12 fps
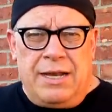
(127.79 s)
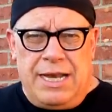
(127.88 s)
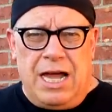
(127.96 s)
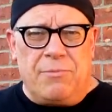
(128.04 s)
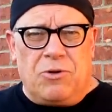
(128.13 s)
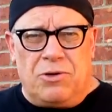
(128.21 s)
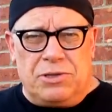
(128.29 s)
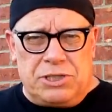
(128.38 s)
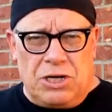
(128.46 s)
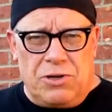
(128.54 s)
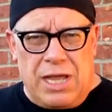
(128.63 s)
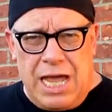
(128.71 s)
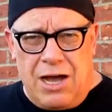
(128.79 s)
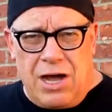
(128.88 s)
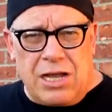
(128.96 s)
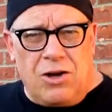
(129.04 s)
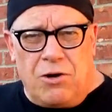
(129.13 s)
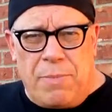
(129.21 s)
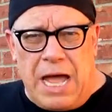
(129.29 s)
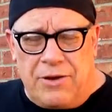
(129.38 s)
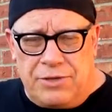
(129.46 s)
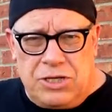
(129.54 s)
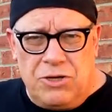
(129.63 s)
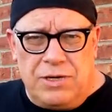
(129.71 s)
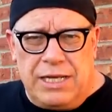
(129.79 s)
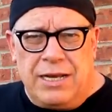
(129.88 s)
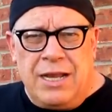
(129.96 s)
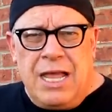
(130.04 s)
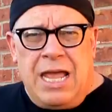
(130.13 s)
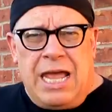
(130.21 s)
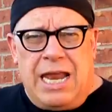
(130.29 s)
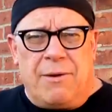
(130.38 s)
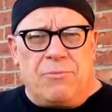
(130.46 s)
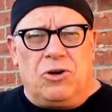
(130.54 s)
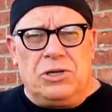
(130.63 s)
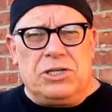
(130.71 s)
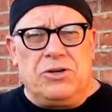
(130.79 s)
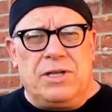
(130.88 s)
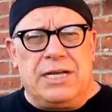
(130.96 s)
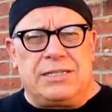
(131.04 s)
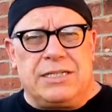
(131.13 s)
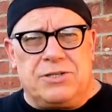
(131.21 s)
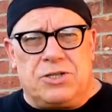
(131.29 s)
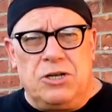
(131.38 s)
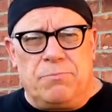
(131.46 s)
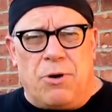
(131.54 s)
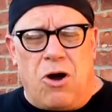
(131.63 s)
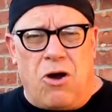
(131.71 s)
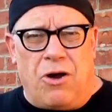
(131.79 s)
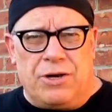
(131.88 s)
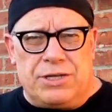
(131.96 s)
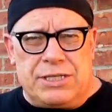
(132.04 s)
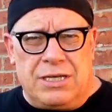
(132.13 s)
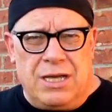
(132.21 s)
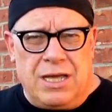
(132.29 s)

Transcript: Now I'm going to show you how I go about doing it. And I'm going to do this in two parts.